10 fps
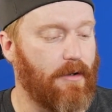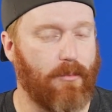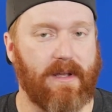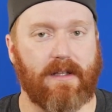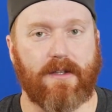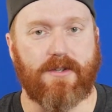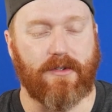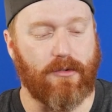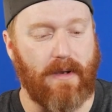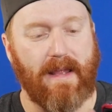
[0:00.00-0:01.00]
We can
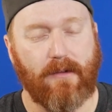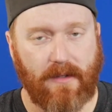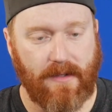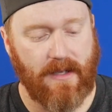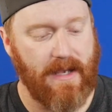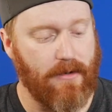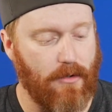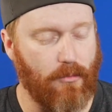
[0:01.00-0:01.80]
adjust our angle indicator,